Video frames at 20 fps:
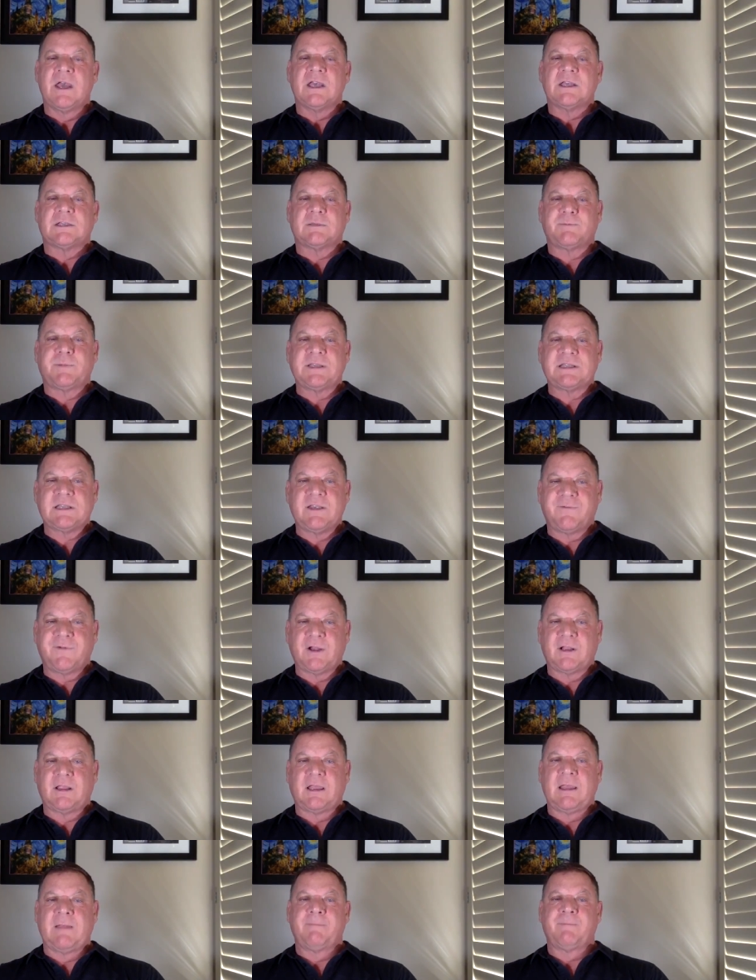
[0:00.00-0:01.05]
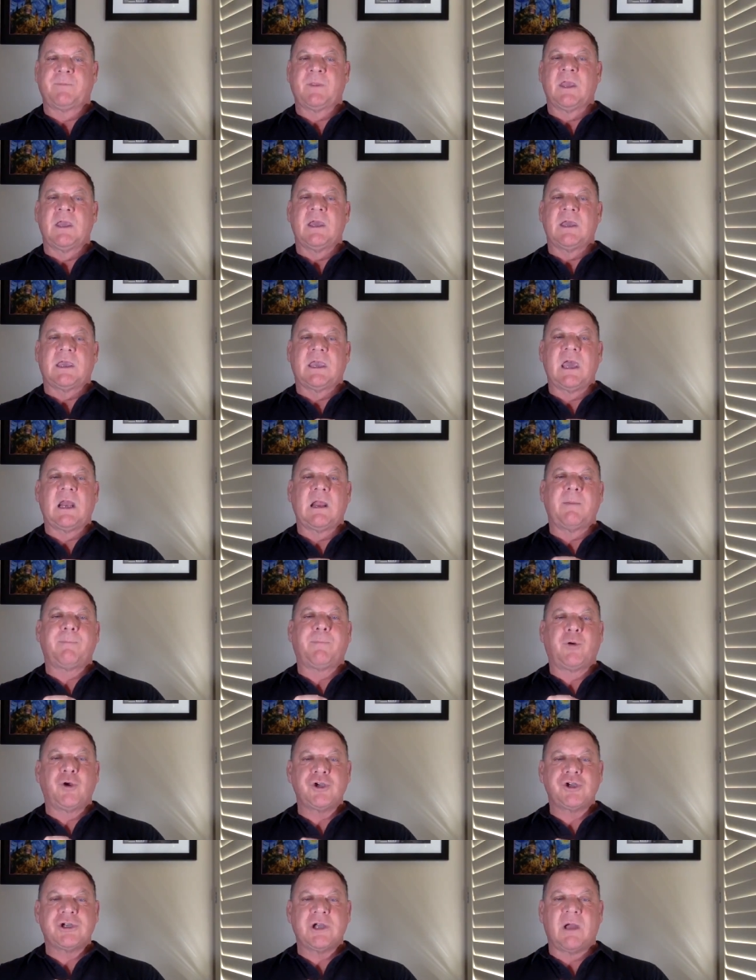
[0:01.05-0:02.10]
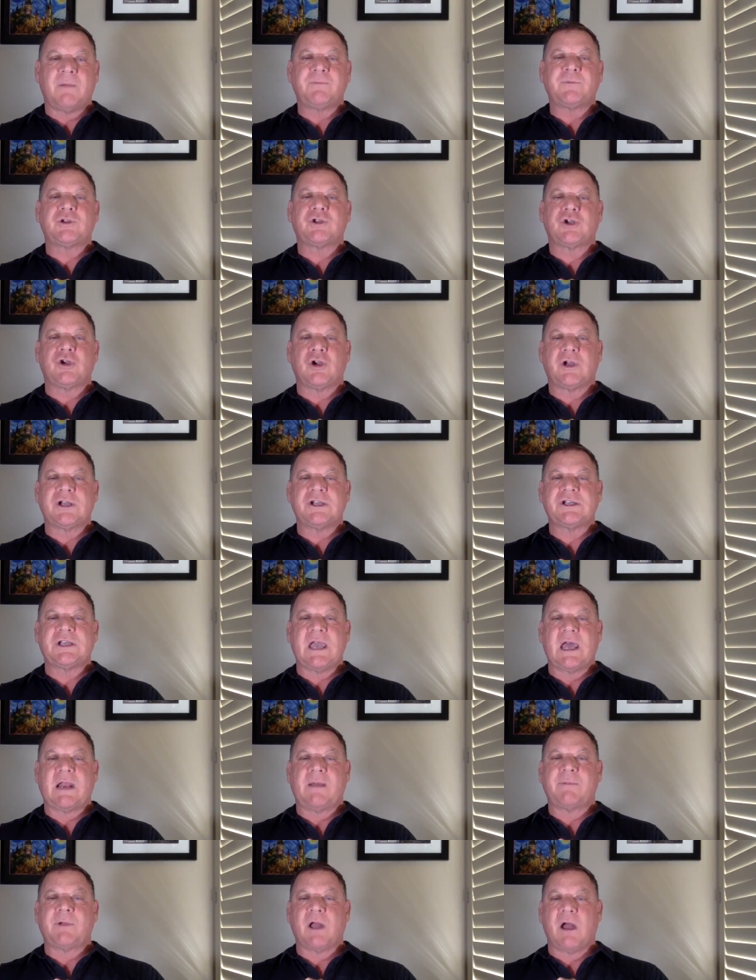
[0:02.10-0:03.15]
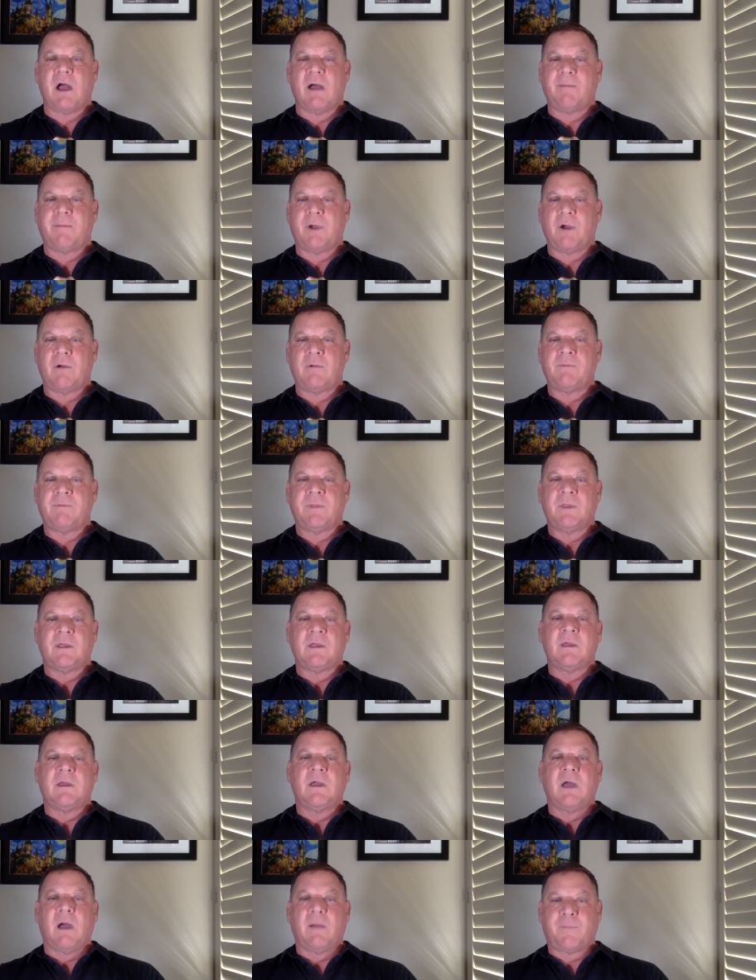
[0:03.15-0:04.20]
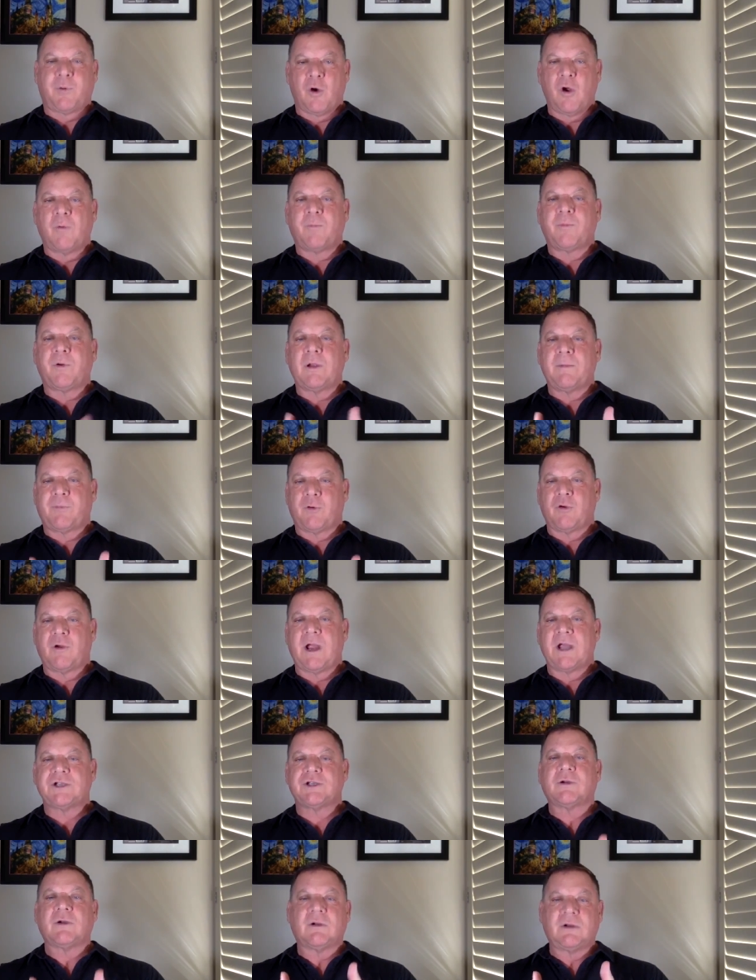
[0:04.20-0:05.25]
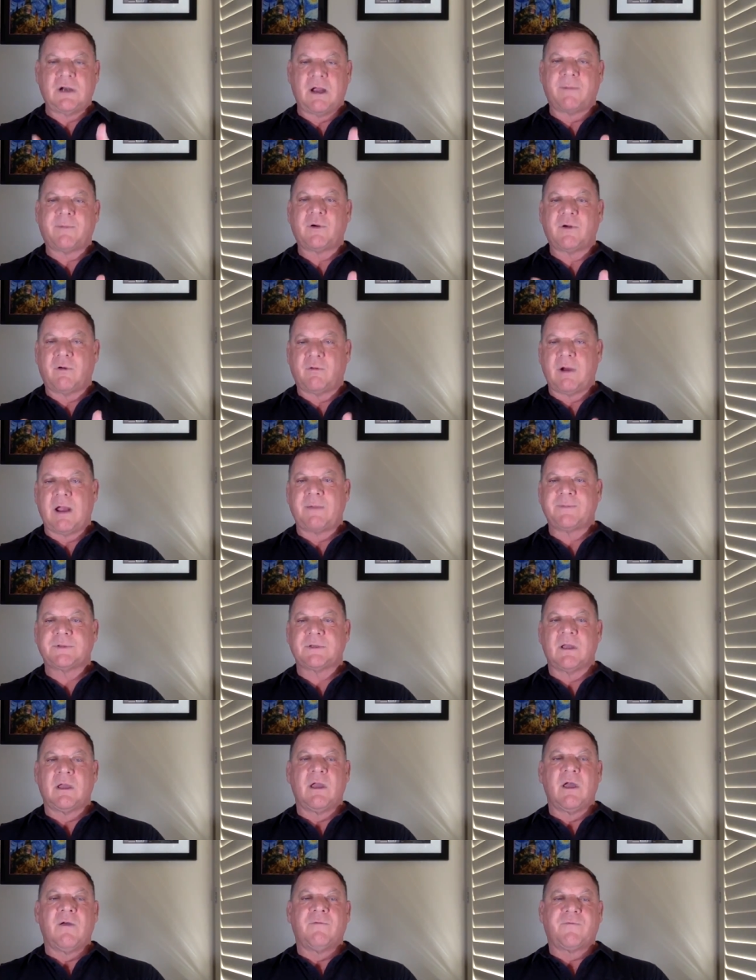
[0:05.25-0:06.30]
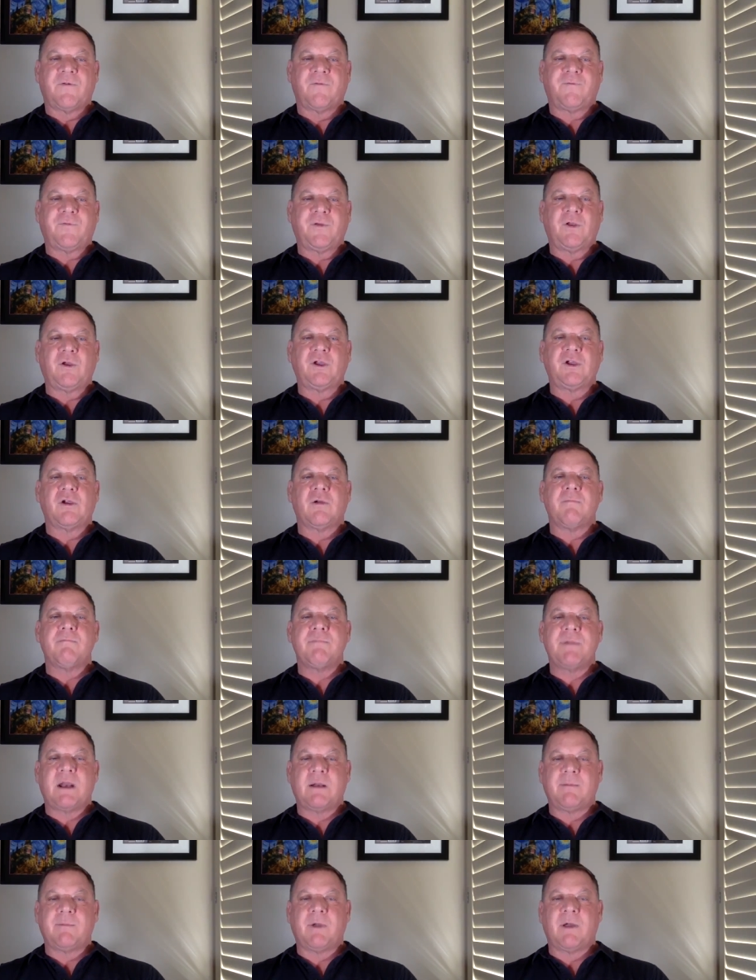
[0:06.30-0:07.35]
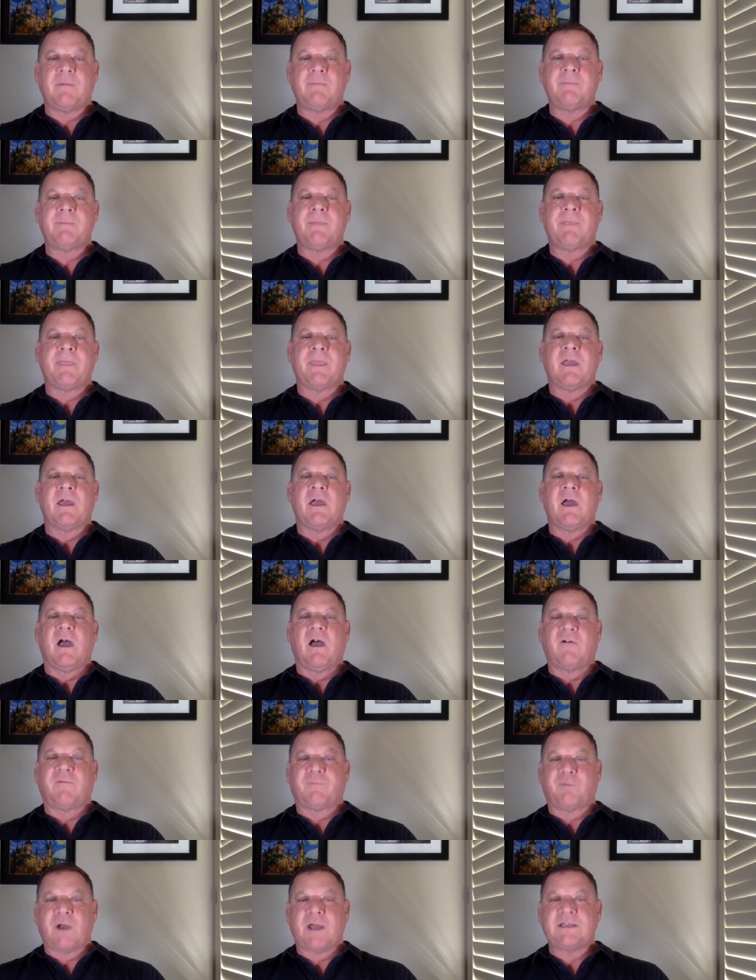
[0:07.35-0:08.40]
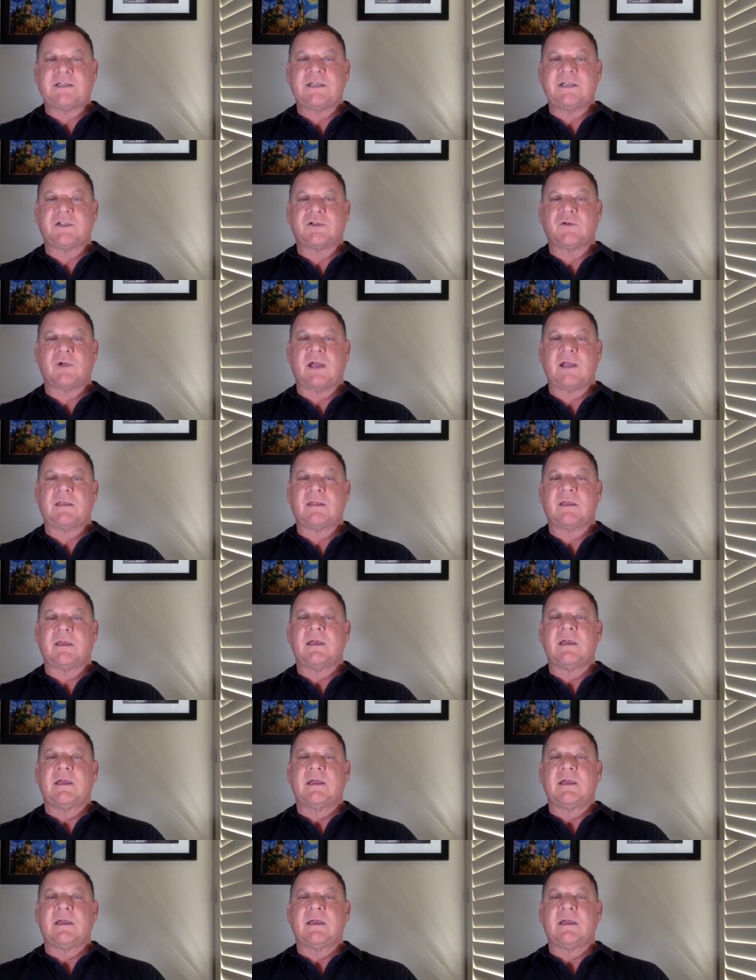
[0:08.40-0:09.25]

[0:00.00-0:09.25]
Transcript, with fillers: Specifically, can a push-up Turkish get-up combo, appropriate progression or number of reps, fulfill your minimum of pressing strength?